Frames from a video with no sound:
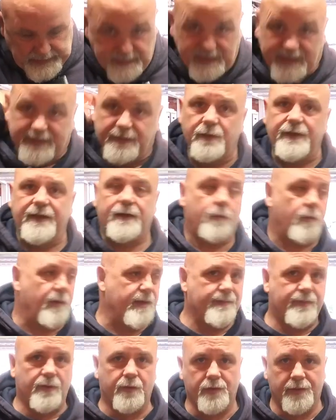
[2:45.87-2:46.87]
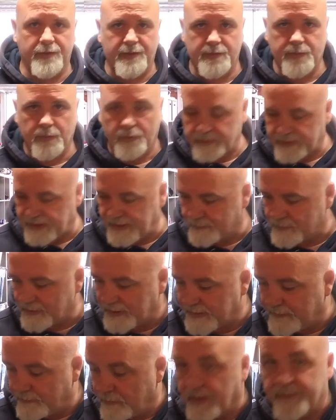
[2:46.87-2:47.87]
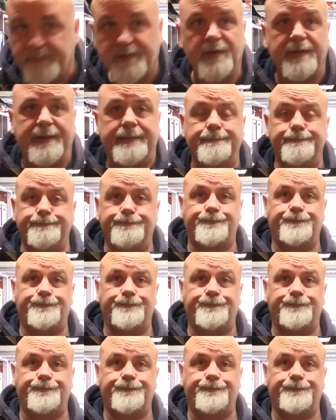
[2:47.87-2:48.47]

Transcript: But I do need a whiteboard on this wall to keep track of what I'm doing.